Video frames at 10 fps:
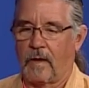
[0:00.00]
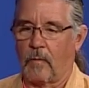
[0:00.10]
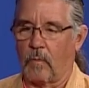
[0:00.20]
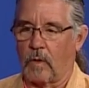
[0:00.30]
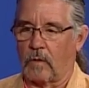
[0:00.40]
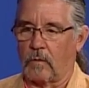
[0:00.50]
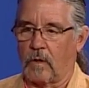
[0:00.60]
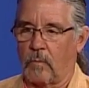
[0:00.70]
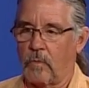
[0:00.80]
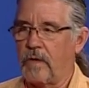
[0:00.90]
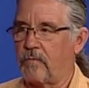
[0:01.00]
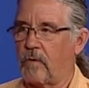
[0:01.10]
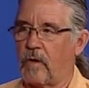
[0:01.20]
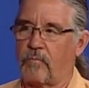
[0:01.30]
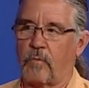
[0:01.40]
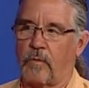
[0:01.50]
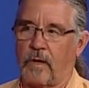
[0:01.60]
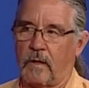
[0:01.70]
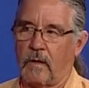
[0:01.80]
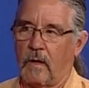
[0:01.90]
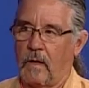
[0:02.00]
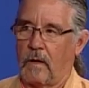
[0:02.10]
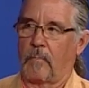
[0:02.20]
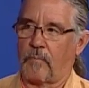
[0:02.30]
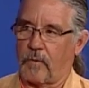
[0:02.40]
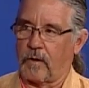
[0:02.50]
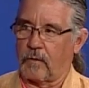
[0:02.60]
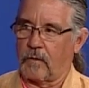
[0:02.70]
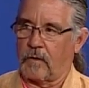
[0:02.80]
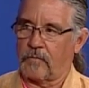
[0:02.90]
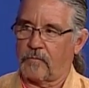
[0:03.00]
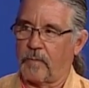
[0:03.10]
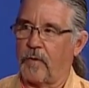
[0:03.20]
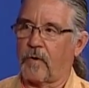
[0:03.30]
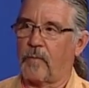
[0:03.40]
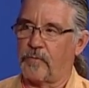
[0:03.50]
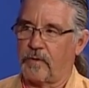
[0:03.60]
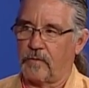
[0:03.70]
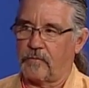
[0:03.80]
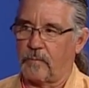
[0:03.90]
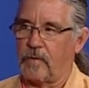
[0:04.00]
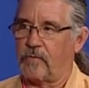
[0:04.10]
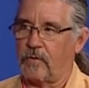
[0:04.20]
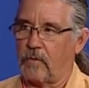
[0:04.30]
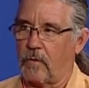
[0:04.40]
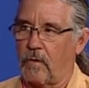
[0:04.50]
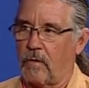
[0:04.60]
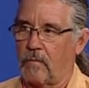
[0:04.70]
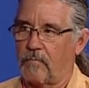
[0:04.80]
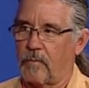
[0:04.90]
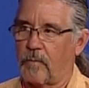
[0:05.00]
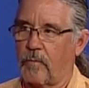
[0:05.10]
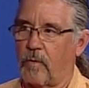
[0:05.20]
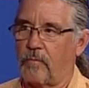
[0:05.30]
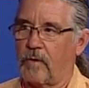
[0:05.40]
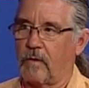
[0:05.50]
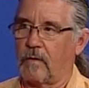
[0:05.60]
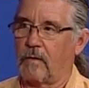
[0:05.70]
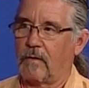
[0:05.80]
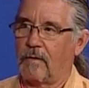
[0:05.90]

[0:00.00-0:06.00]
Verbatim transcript: a, a, weave off where they bring a, a, spinner comes in, spins the yarn from the roving.